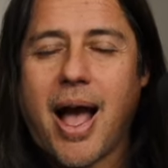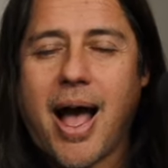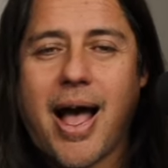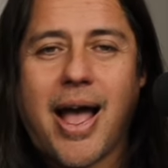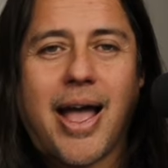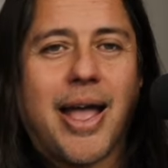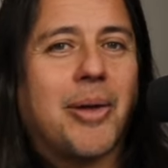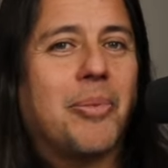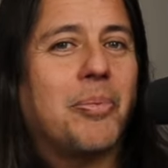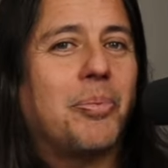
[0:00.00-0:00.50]

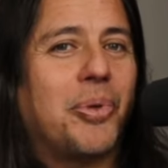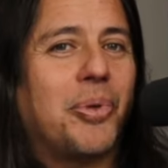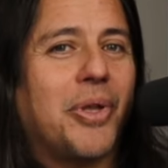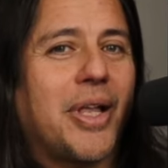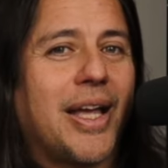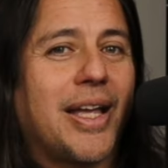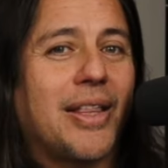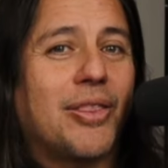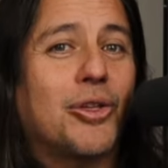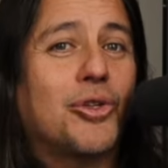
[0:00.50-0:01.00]
I am
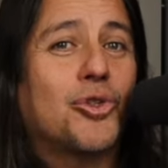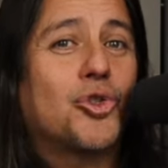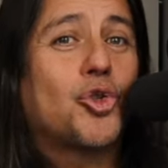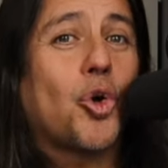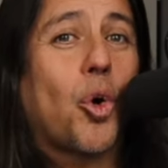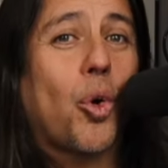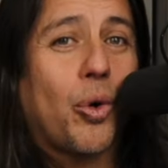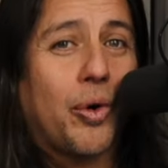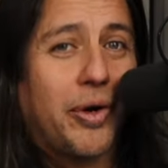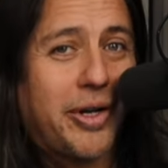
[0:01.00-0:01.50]
playing the
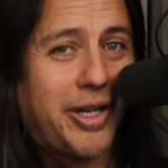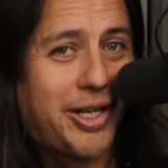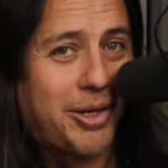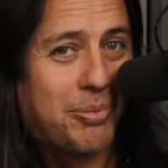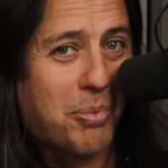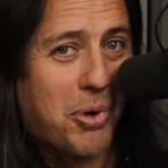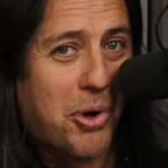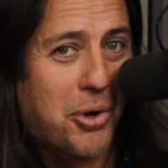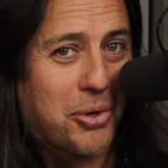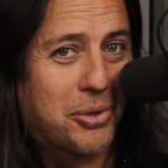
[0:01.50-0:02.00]
Dorian
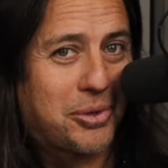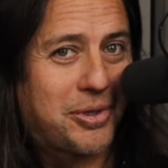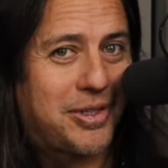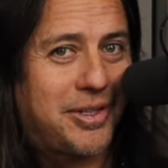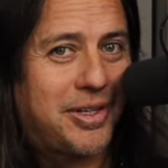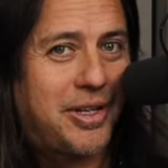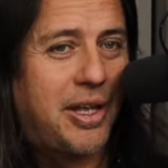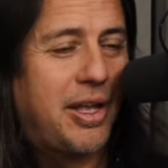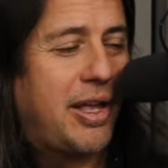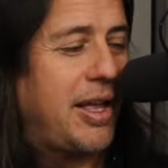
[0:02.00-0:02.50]
mode.
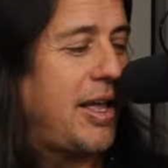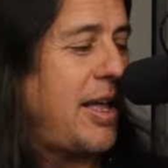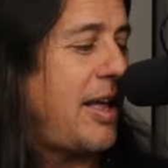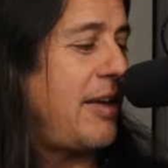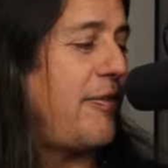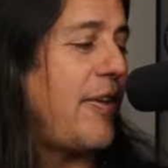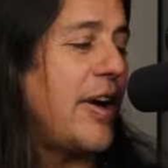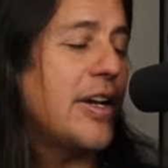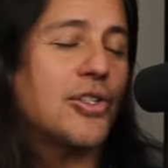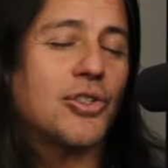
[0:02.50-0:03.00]

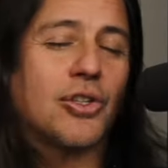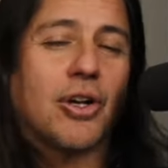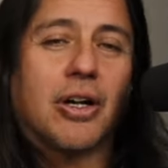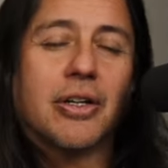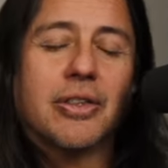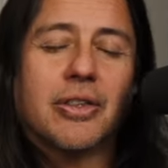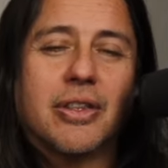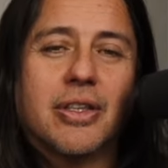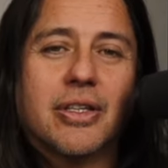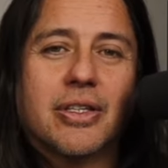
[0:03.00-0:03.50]
If I
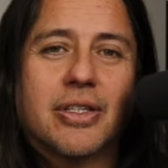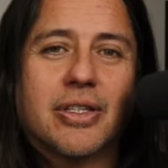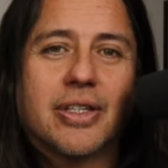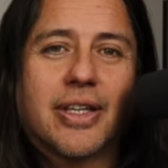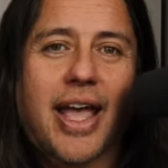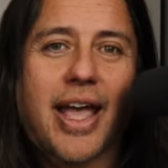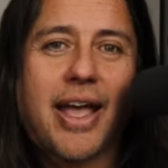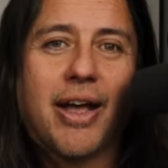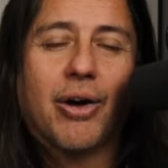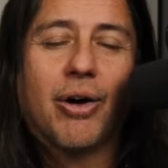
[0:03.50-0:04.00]
start the
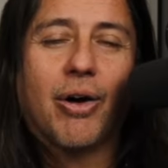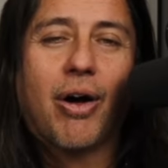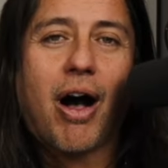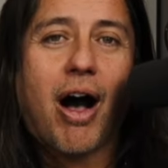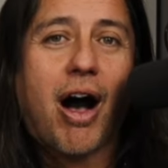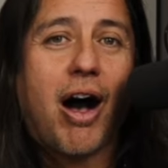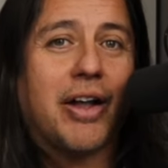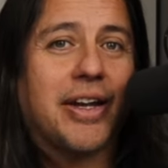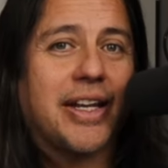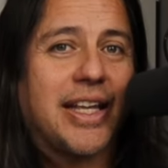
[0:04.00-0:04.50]
scale
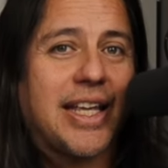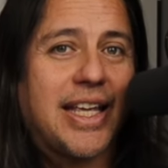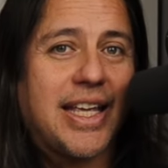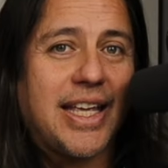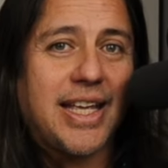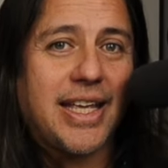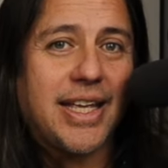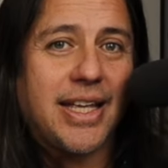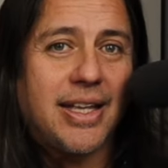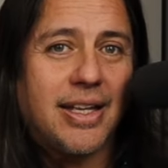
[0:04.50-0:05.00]
on
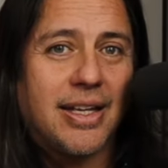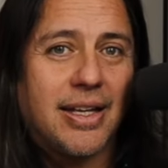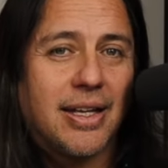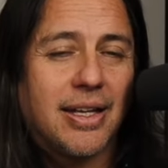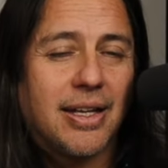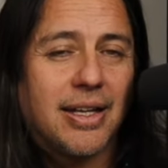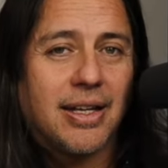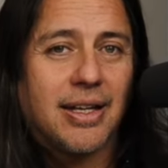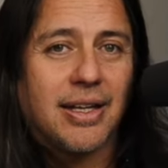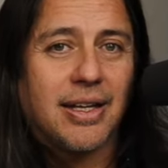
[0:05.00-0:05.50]
E
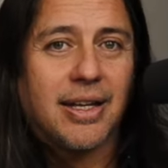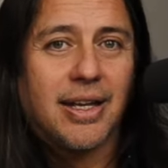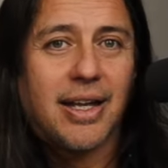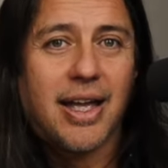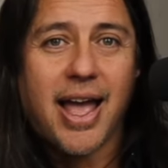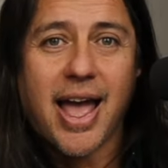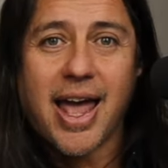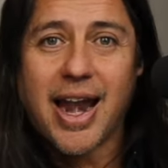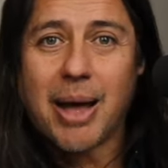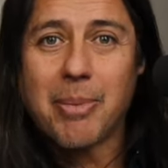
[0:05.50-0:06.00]

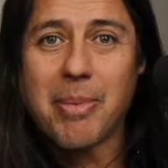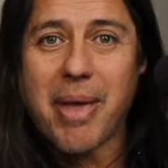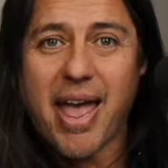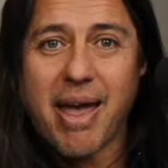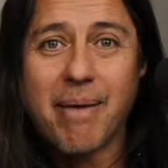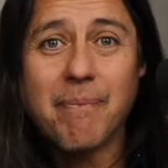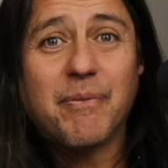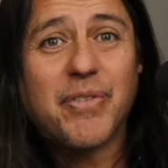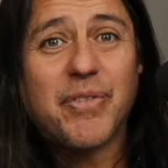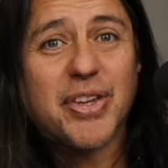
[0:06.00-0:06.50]
and I'm
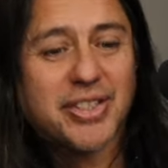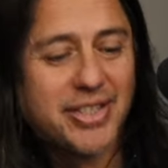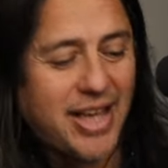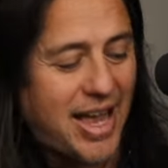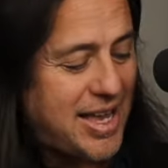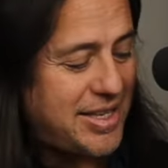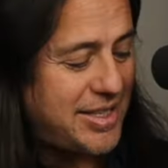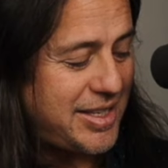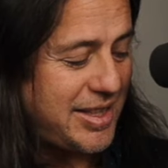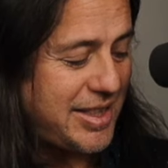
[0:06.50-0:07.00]

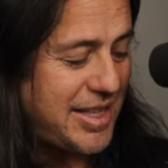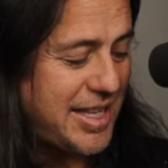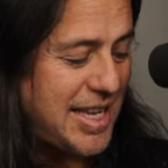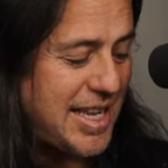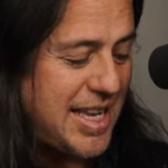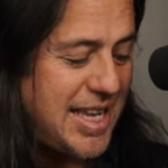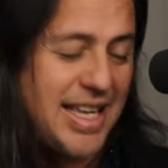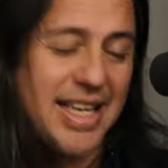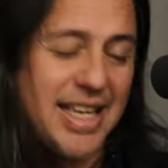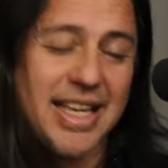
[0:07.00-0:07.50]
emphasizing
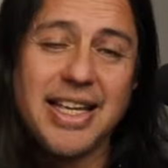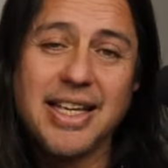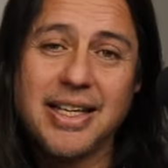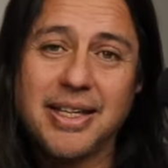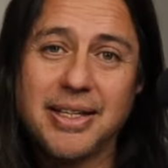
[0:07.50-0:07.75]
the E,